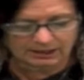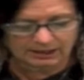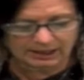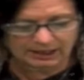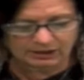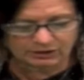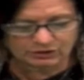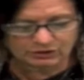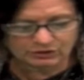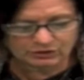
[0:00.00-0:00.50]

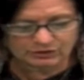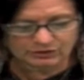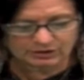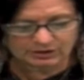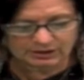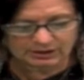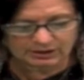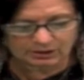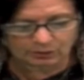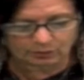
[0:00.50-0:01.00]
"Can't you
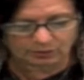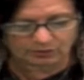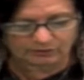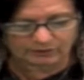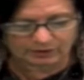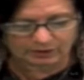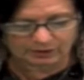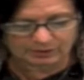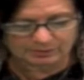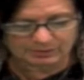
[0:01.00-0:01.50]
see that we're
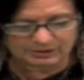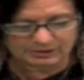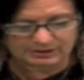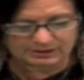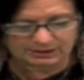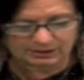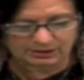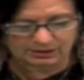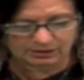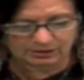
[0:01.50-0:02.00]
very
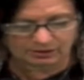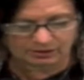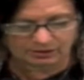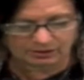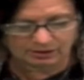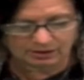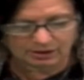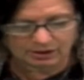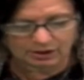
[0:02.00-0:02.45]
busy here?"